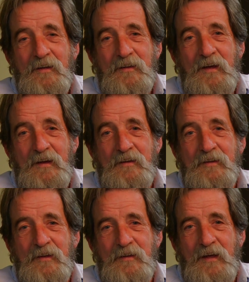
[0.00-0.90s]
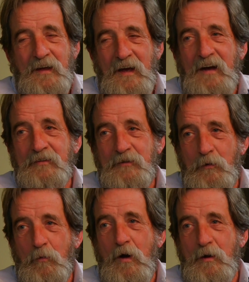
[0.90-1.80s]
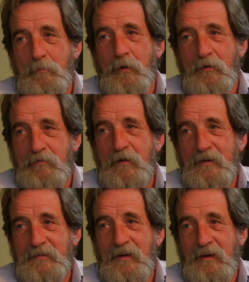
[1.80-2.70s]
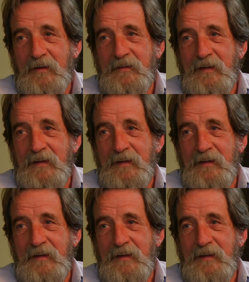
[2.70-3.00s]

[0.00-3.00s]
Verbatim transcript: they they actually want to put a face on it.